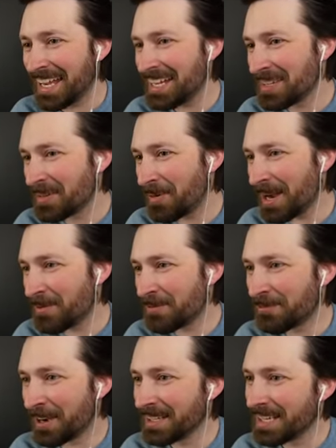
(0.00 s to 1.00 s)
Either way, we
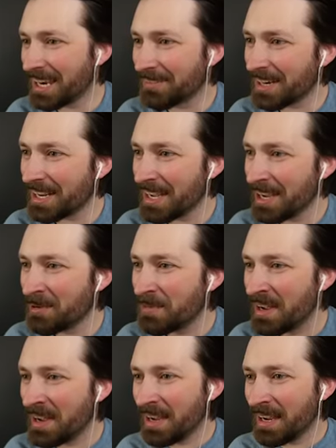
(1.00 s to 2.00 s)
finally got rid of him,
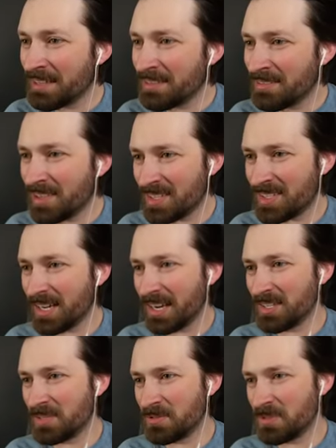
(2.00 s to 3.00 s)
and these
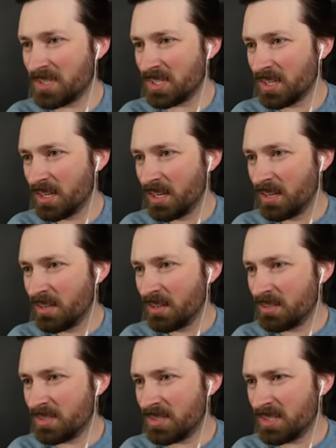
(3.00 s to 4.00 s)
guys are just
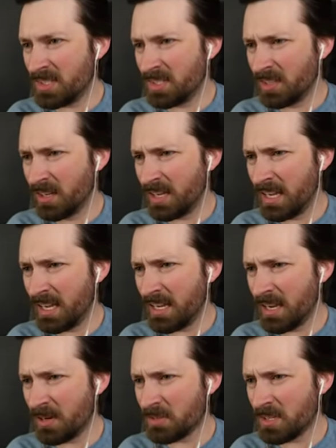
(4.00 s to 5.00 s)
slugging
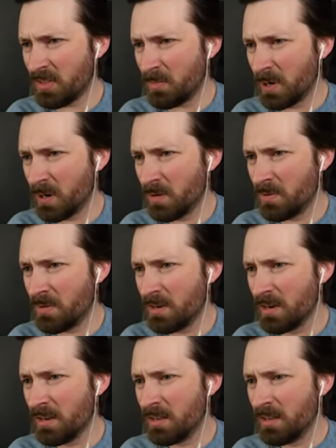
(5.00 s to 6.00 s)
it out to the bone.